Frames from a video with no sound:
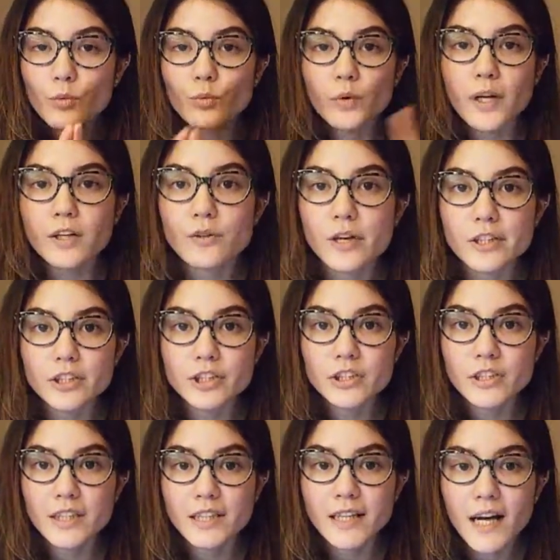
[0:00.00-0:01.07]
Write questions
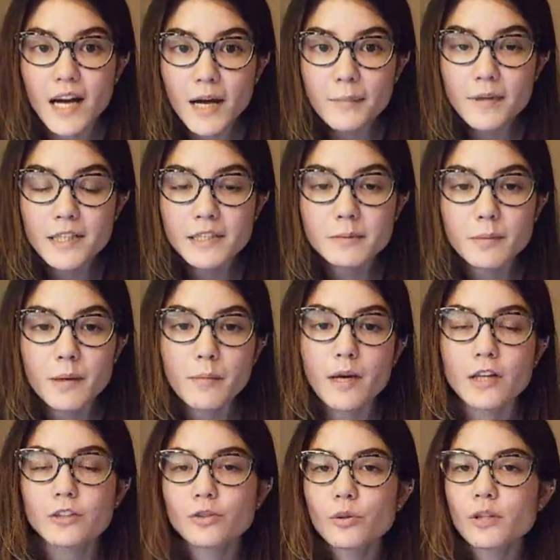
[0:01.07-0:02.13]
in the comments. Maybe
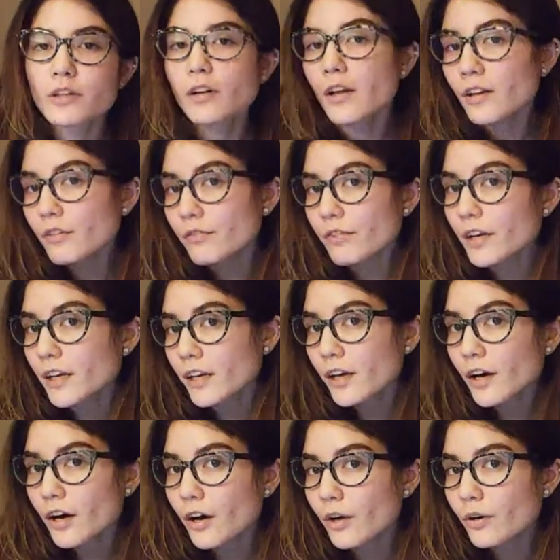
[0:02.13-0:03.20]
I'll do another
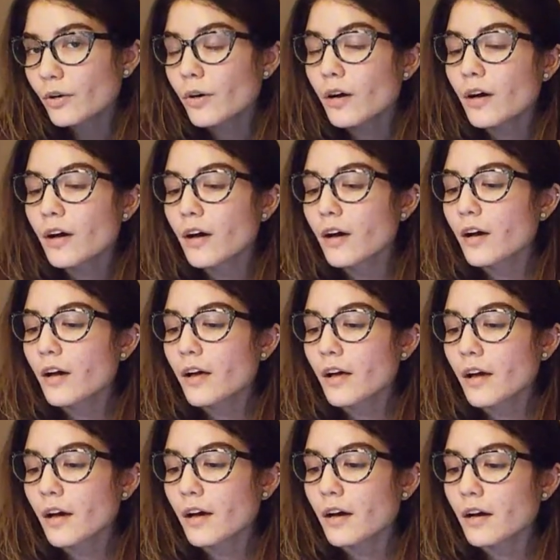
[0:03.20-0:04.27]
video.
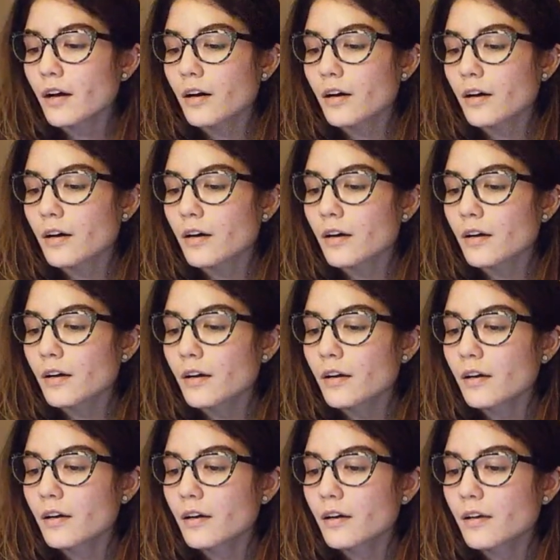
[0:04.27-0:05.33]

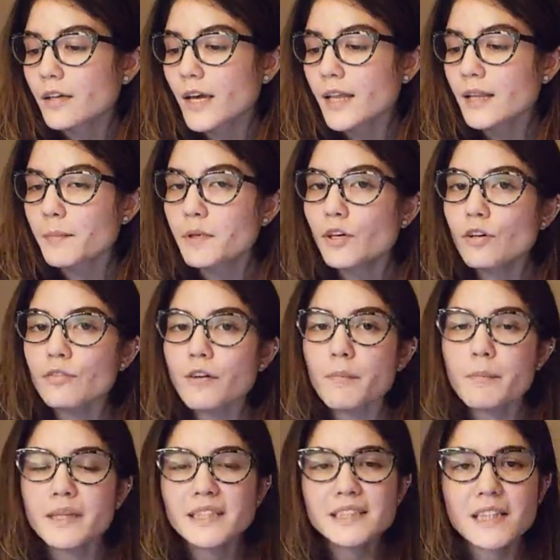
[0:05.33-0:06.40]
Yeah, let me know if I
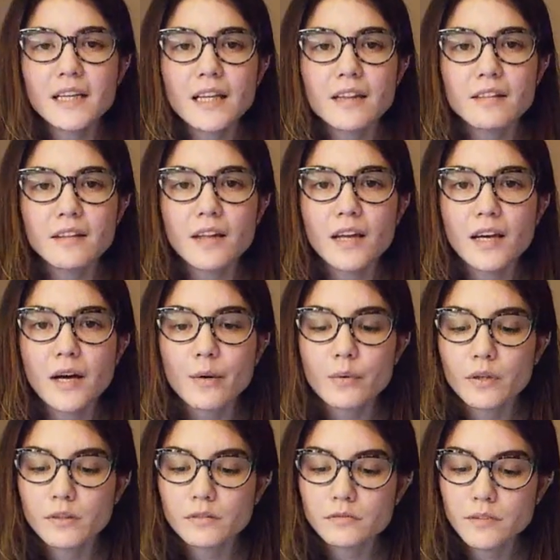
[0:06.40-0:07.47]
missed anything. I
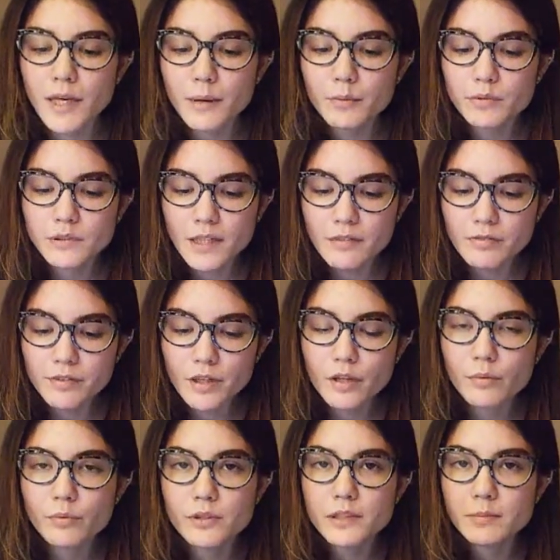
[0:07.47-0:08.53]
will definitely
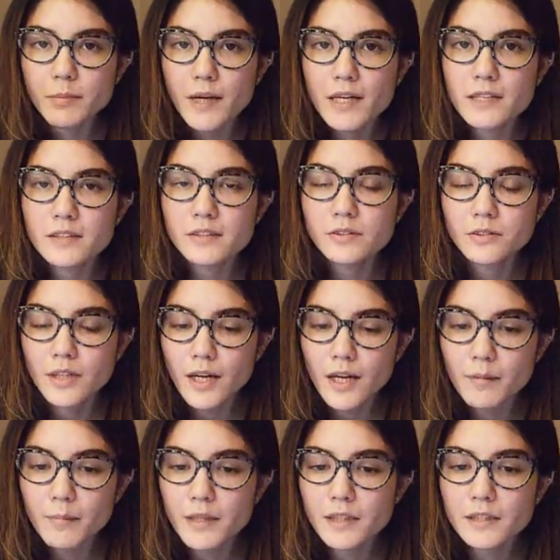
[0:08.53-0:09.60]
respond to
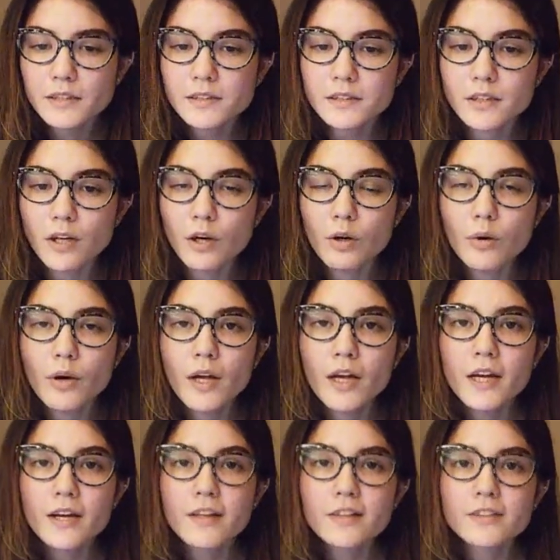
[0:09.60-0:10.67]
comments. So
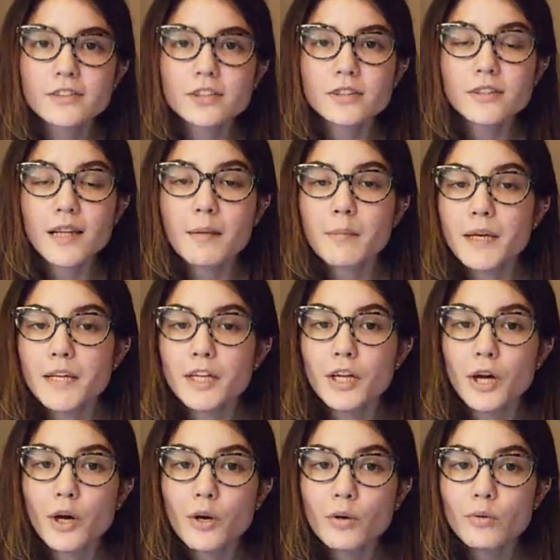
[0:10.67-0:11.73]
just let me
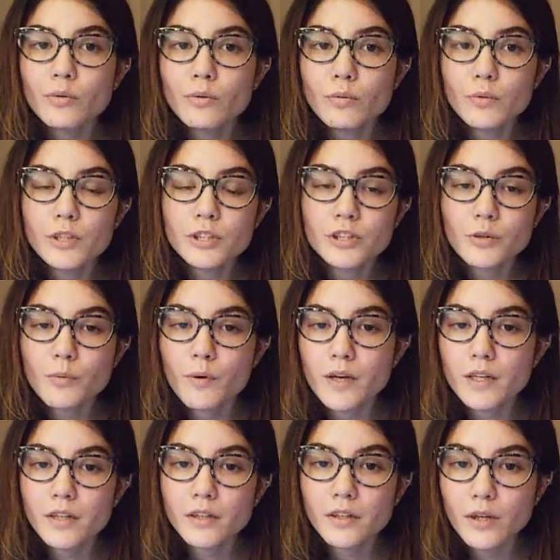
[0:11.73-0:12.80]
know what you
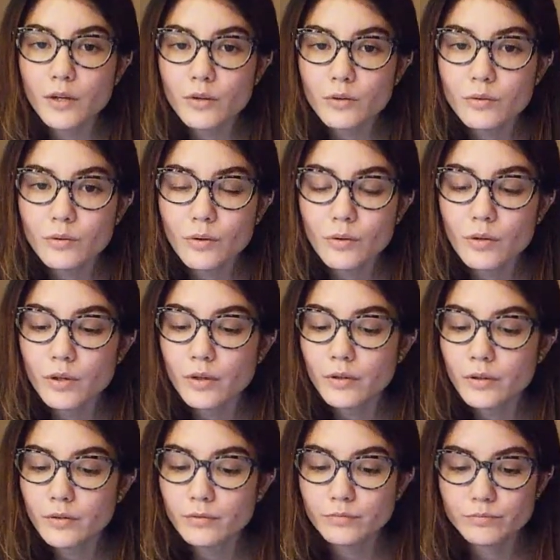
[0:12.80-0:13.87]
want to know,
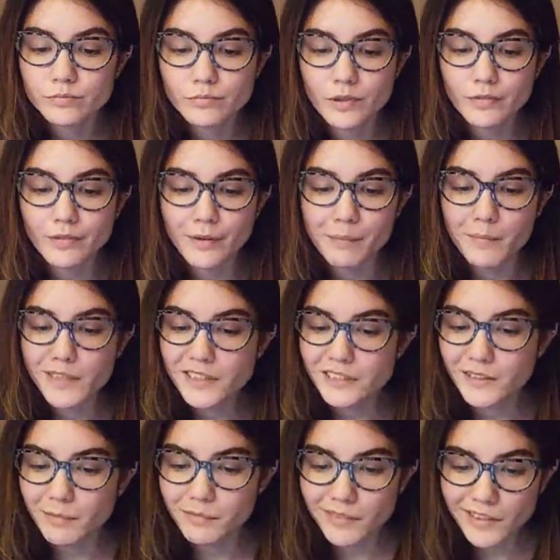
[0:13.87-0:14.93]
or if I missed
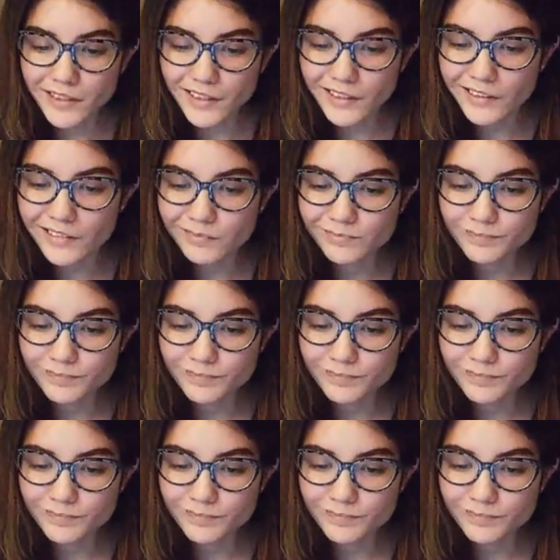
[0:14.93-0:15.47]
something.